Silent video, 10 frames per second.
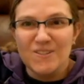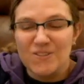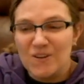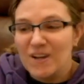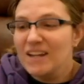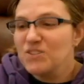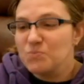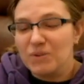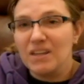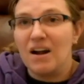So it is
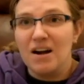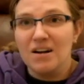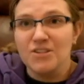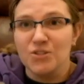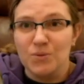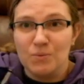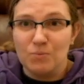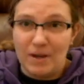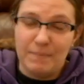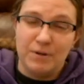really hard to
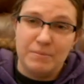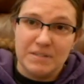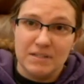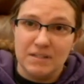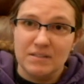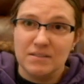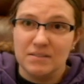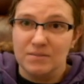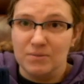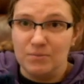wipe your business
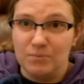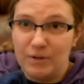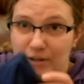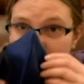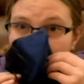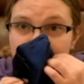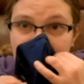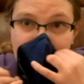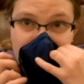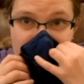while you're
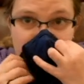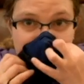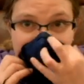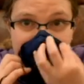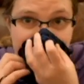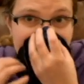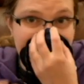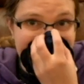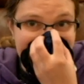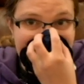holding a mask on your face,
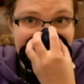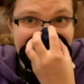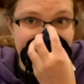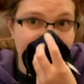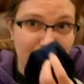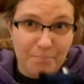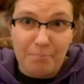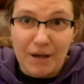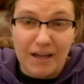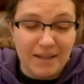
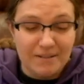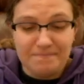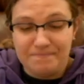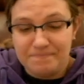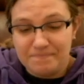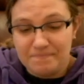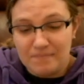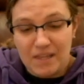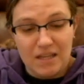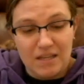but
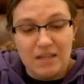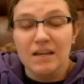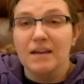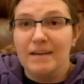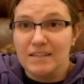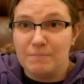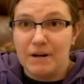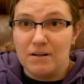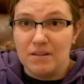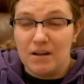it's
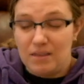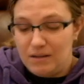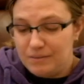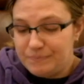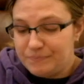better than nothing.